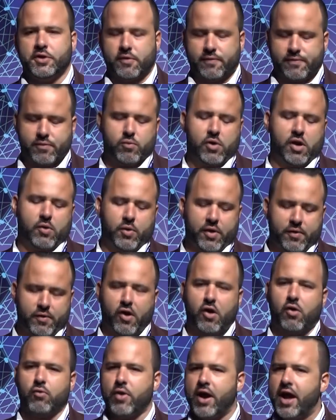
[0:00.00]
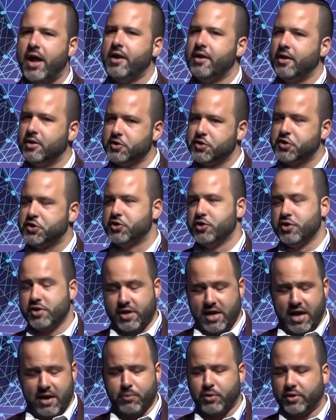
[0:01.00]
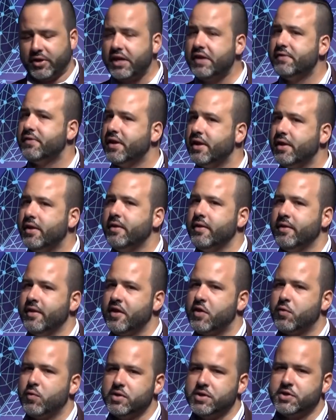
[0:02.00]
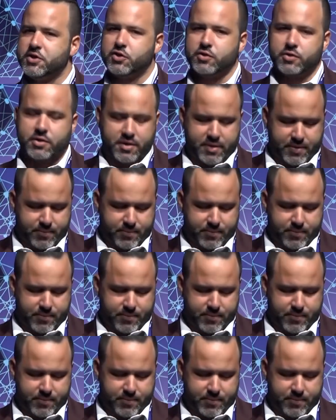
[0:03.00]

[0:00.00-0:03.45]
from what we've all read and understood, and I believe it, this was